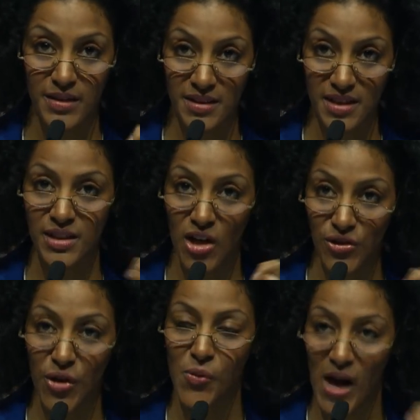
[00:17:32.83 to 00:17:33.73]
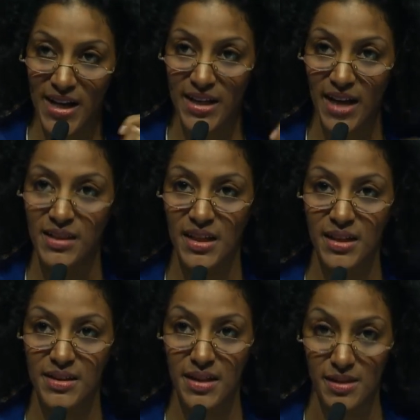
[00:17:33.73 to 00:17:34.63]
They did not know I can
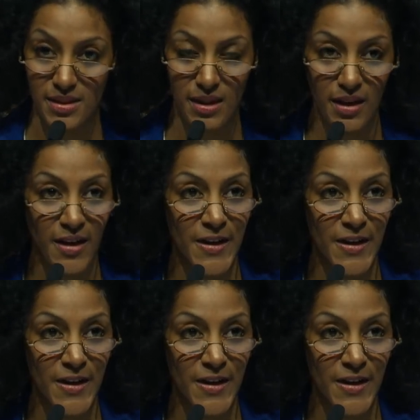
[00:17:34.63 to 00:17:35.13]
hear this.